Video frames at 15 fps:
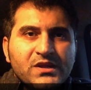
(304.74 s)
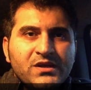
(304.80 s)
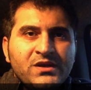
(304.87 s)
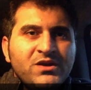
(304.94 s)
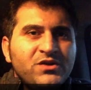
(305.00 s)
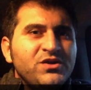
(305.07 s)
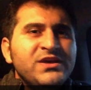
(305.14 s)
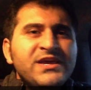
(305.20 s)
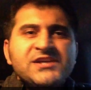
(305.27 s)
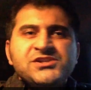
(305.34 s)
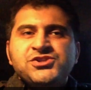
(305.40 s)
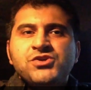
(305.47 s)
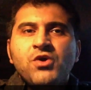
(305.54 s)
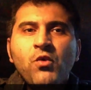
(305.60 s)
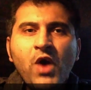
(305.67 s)
You know, you can't
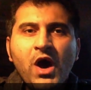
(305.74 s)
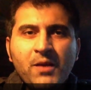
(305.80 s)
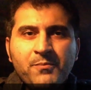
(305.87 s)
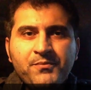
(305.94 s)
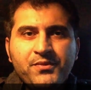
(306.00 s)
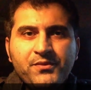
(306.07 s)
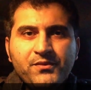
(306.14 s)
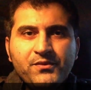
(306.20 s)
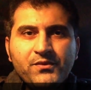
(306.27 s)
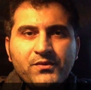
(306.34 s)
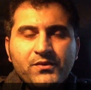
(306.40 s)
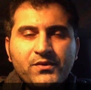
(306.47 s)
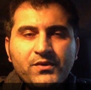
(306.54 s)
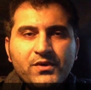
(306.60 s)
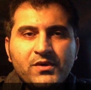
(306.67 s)
show up,
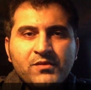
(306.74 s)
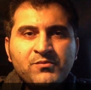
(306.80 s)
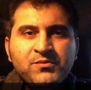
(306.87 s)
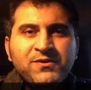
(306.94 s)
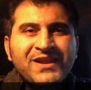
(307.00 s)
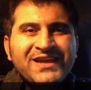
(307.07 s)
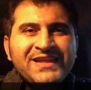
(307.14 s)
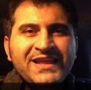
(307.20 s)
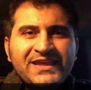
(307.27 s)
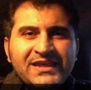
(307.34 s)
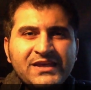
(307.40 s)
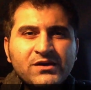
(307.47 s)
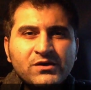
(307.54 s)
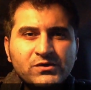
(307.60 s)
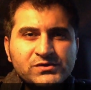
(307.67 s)
play the
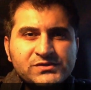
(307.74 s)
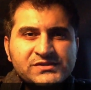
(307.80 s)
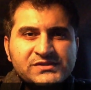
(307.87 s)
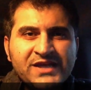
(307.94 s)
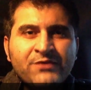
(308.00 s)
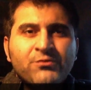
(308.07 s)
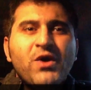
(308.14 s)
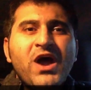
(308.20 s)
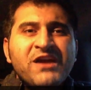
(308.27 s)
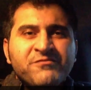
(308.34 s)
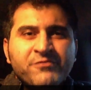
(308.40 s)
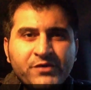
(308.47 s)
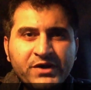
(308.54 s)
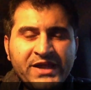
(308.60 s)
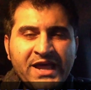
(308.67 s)
Eagles, a
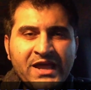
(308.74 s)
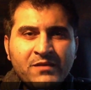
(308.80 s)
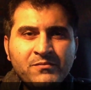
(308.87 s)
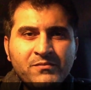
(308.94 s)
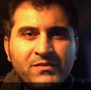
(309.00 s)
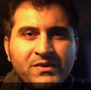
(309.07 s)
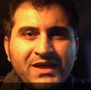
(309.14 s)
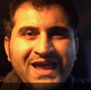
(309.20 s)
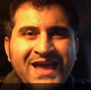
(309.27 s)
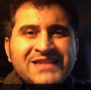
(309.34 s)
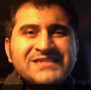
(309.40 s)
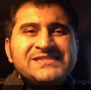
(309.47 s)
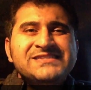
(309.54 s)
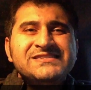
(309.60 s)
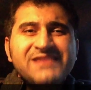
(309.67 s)
rivalry game,
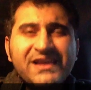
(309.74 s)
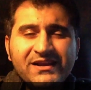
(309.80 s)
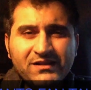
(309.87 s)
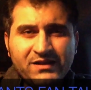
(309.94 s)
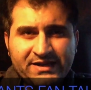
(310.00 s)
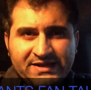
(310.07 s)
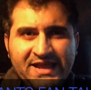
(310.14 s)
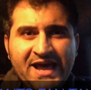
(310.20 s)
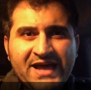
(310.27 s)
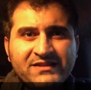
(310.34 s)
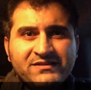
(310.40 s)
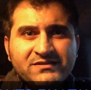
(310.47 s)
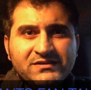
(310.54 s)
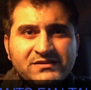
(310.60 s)
and stink like that.